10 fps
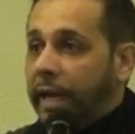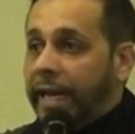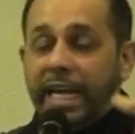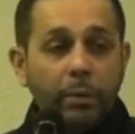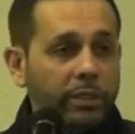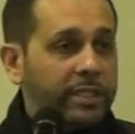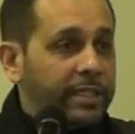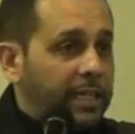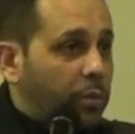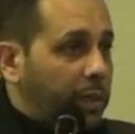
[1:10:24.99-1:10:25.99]
And he would
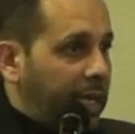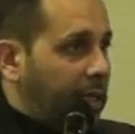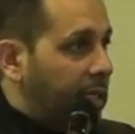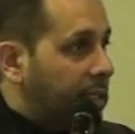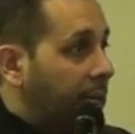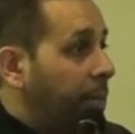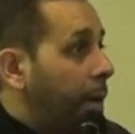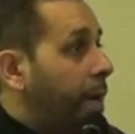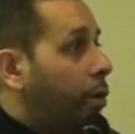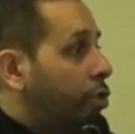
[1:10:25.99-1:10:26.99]
sit with atheists. Ibn
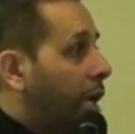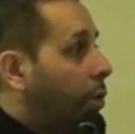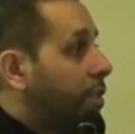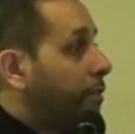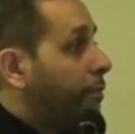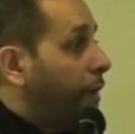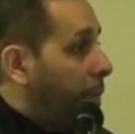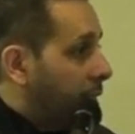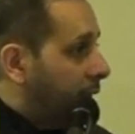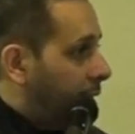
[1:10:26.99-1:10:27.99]
Abi Aujjah was a
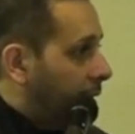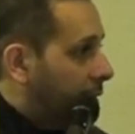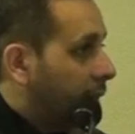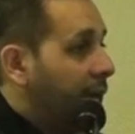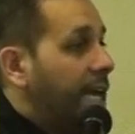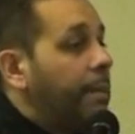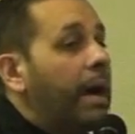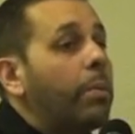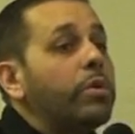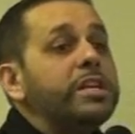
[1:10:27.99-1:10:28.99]
famous atheist.
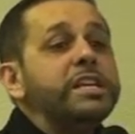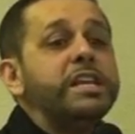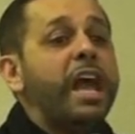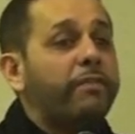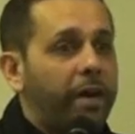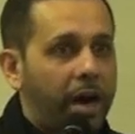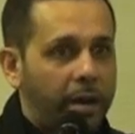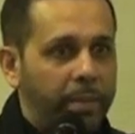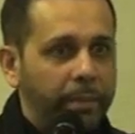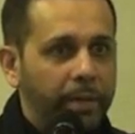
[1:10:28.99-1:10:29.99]
Imam would never
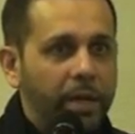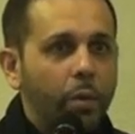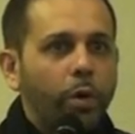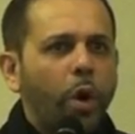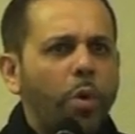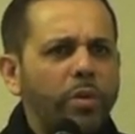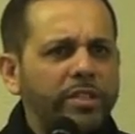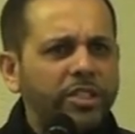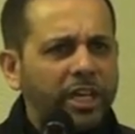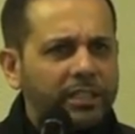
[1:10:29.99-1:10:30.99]
harm him, would
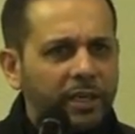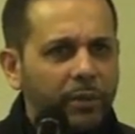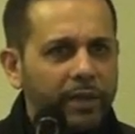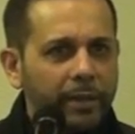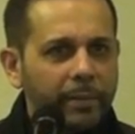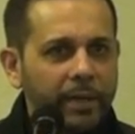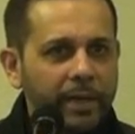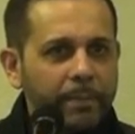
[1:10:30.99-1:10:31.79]
always gentle with him.